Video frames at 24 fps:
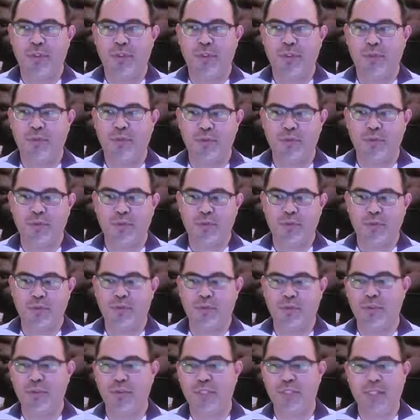to
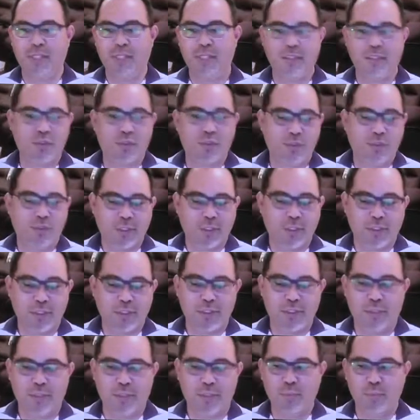take this training.
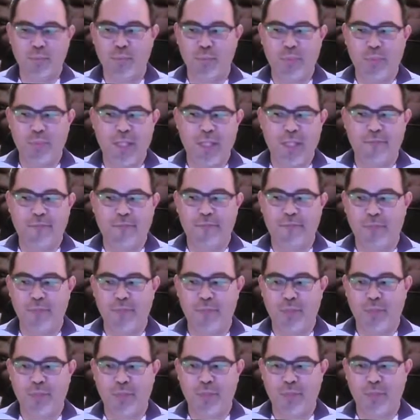And we have,
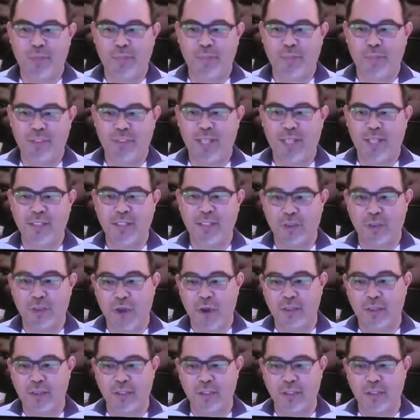besides our
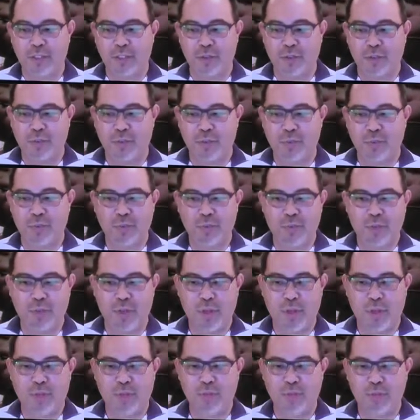center,
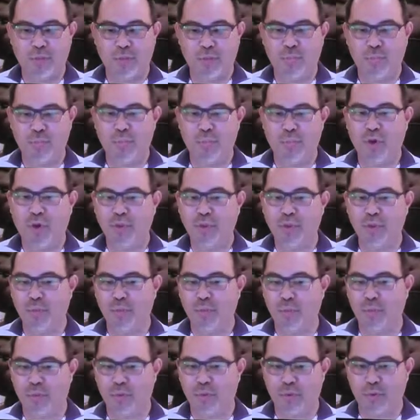there's
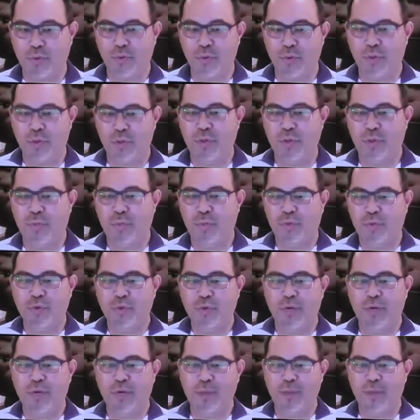multiple
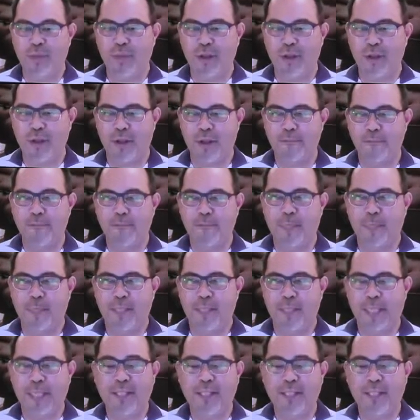program
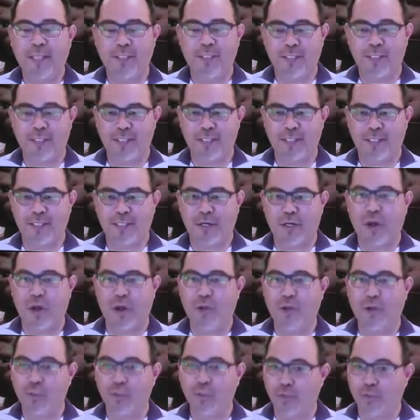agencies that are
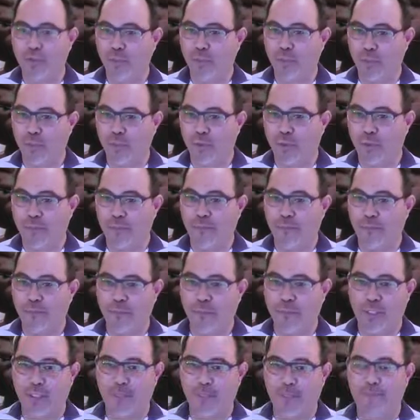also doing mental health first
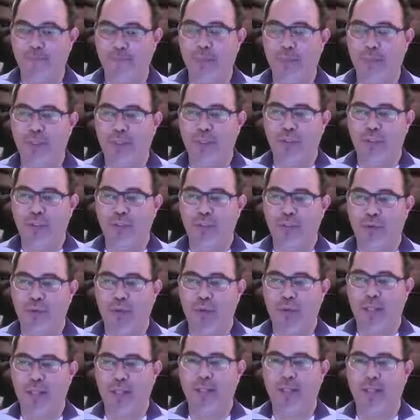aid. So
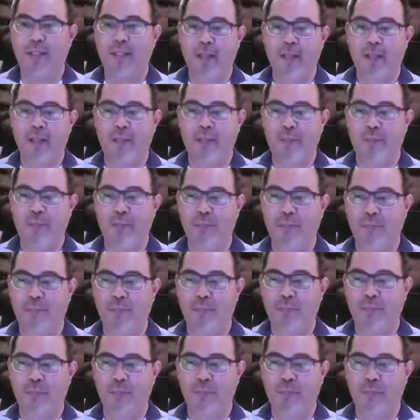I'd like to
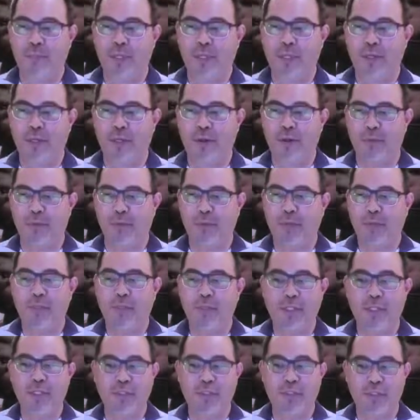make a
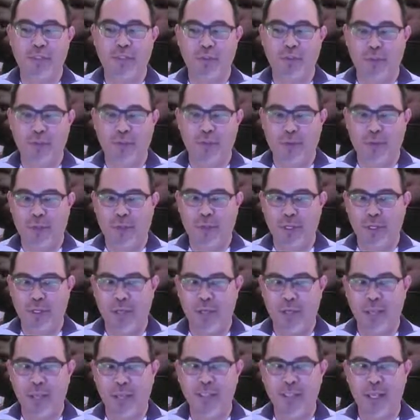recommendation that you
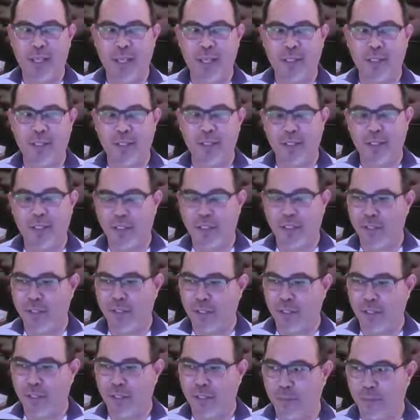contact
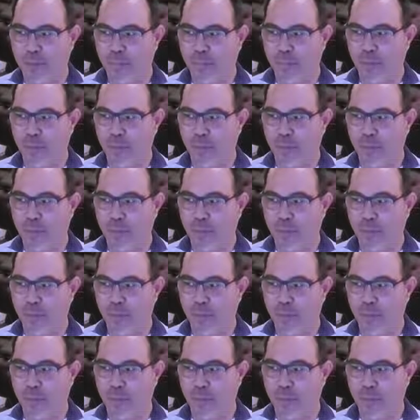the